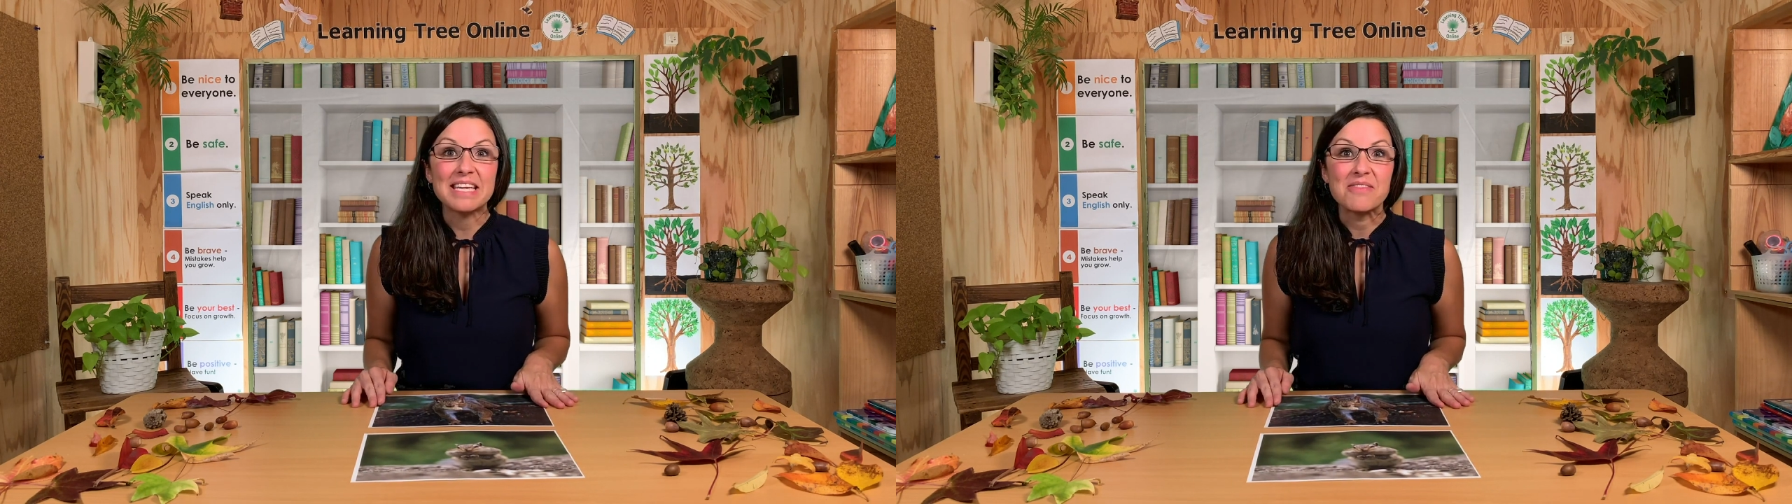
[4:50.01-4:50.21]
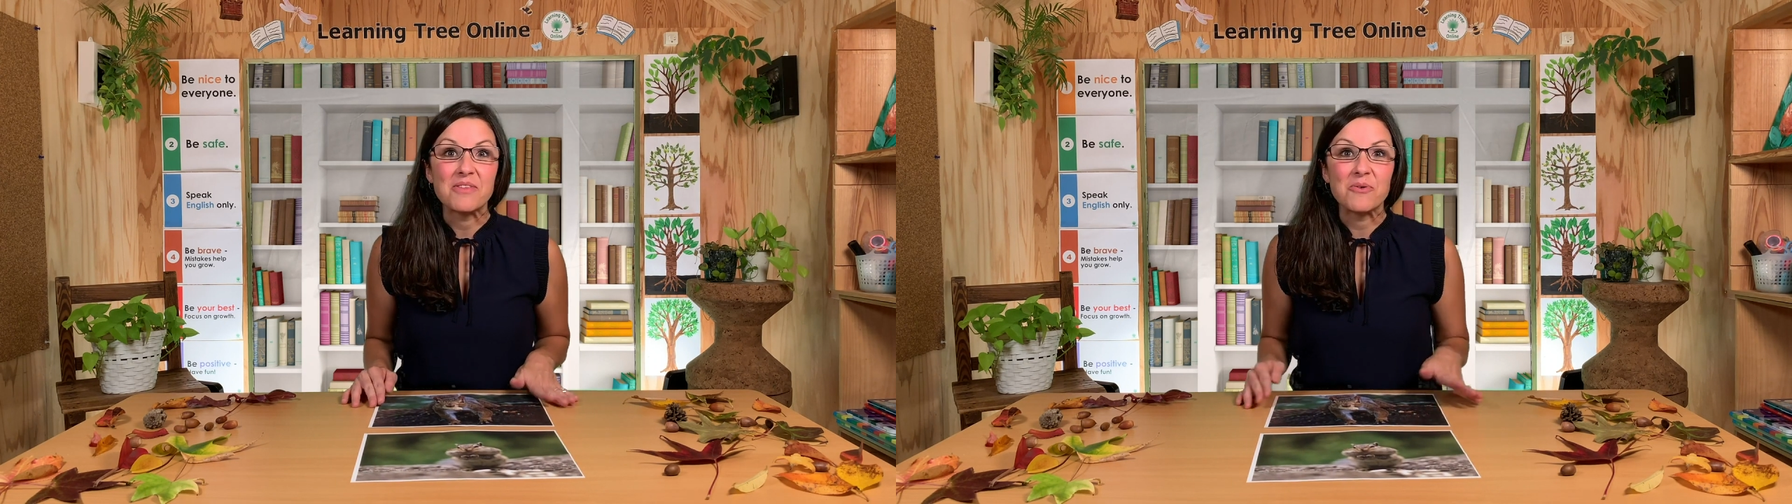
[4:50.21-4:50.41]

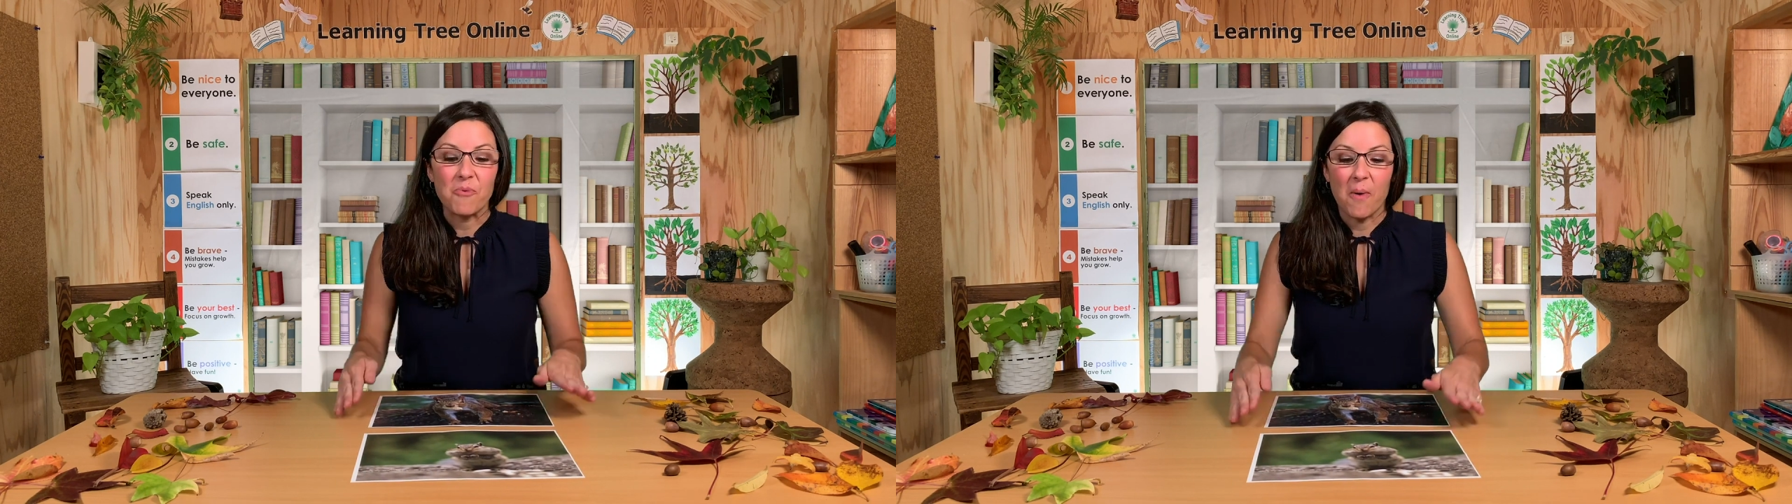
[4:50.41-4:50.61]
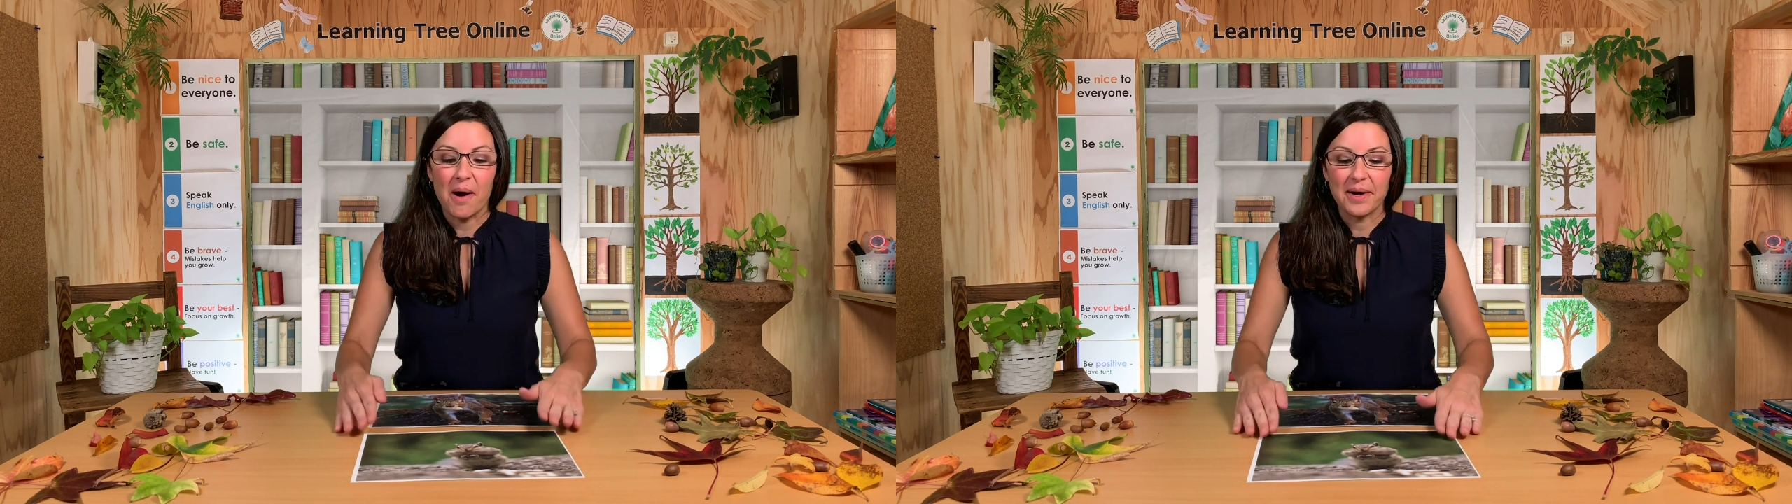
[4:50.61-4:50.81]
in the
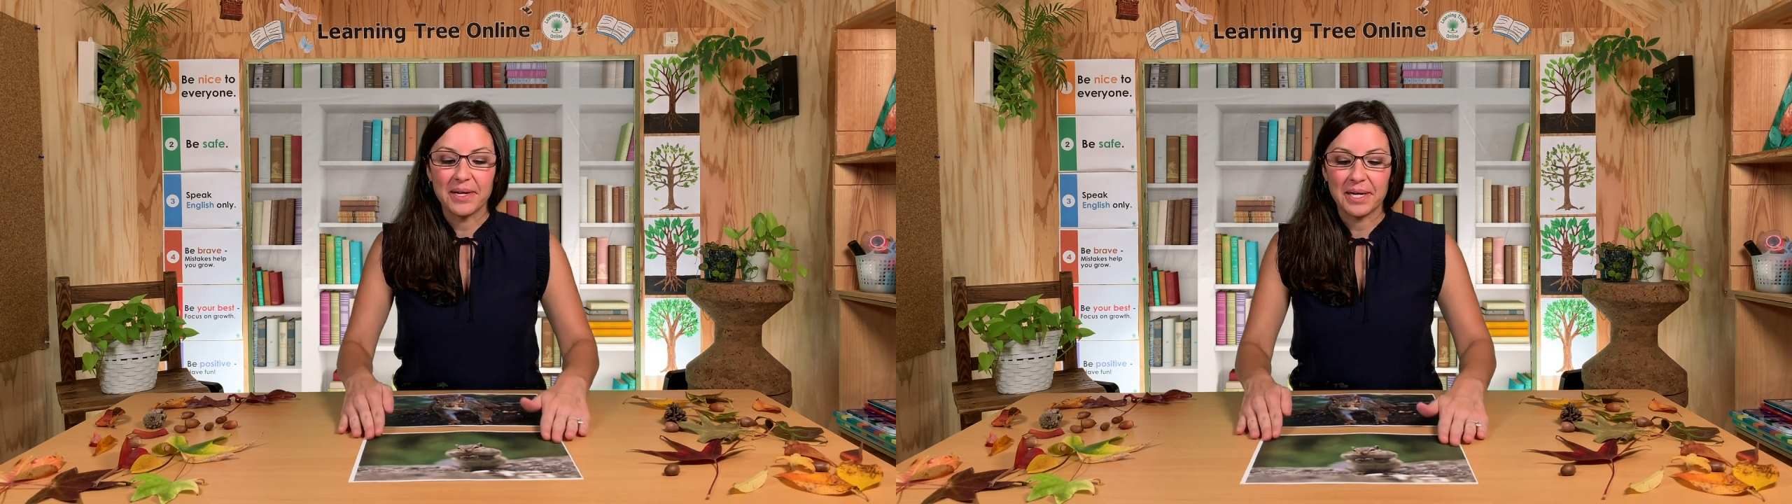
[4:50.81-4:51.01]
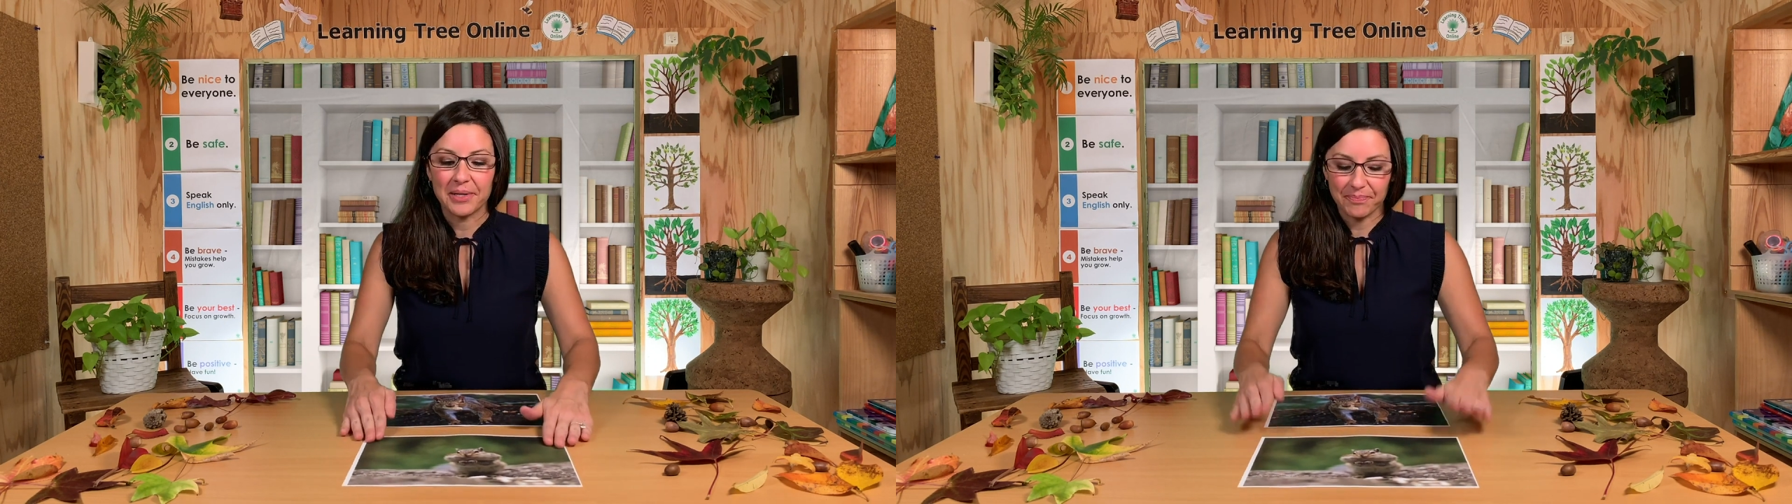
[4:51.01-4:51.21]

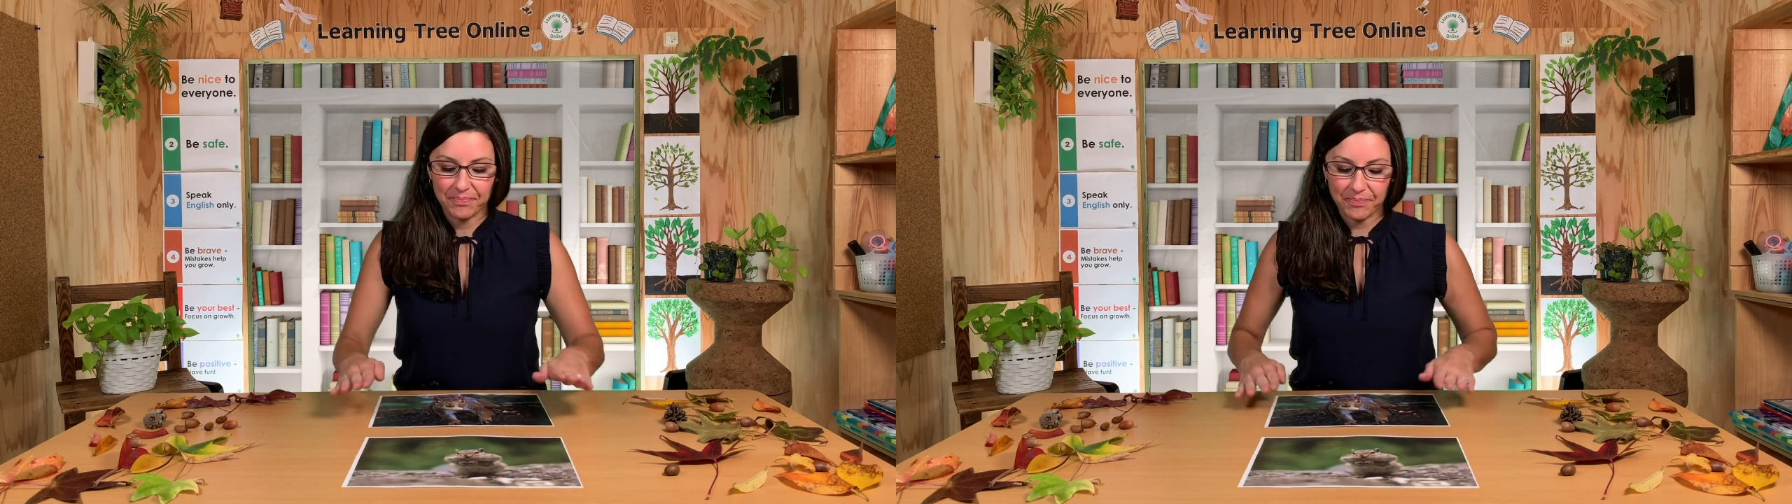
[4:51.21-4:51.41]
water.